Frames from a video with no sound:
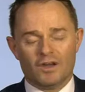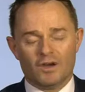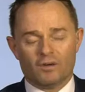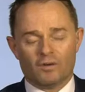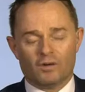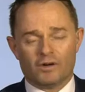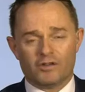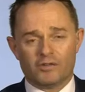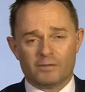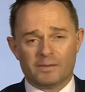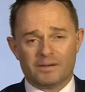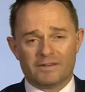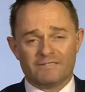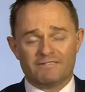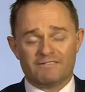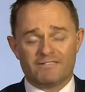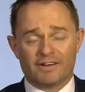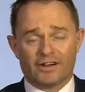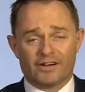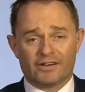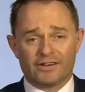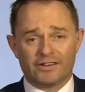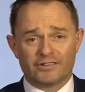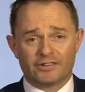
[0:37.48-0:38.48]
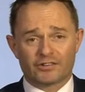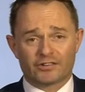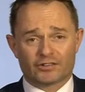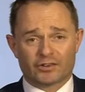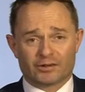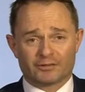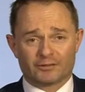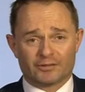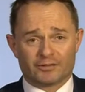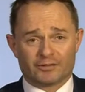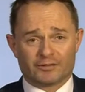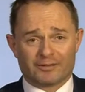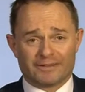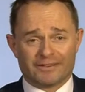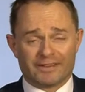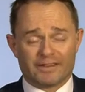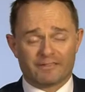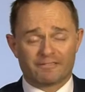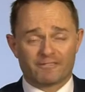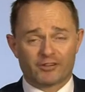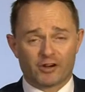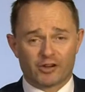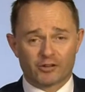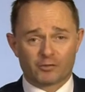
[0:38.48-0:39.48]
Well, it's been very disruptive. I mean, the
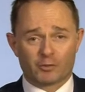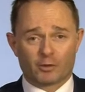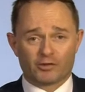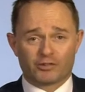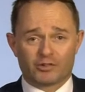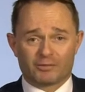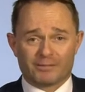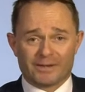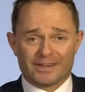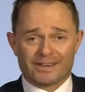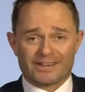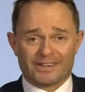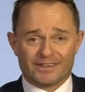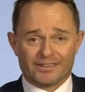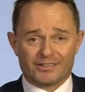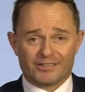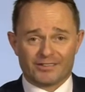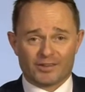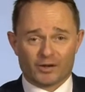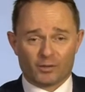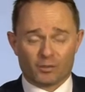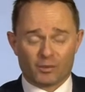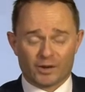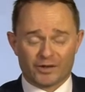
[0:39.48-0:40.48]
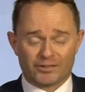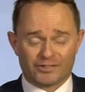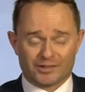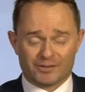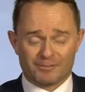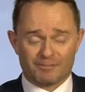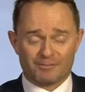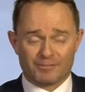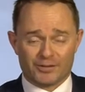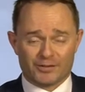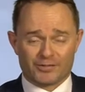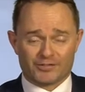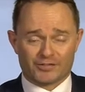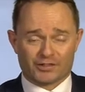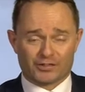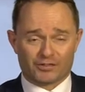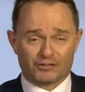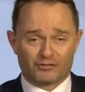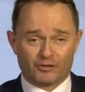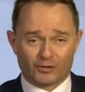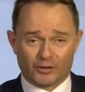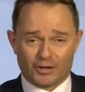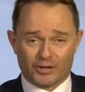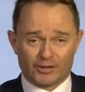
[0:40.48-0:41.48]
first point to make is, West End businesses
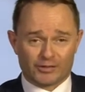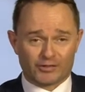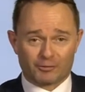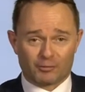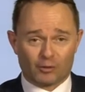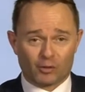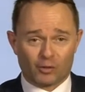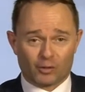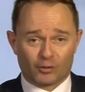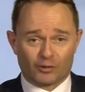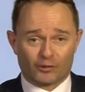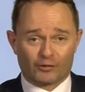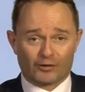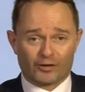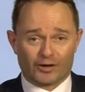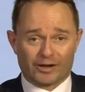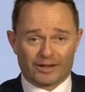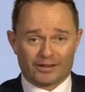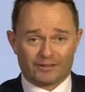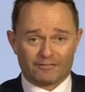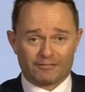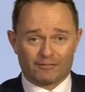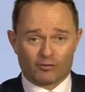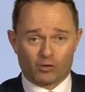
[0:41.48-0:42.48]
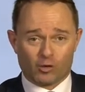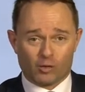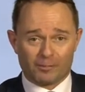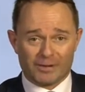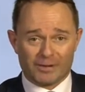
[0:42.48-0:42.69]
fully support the right for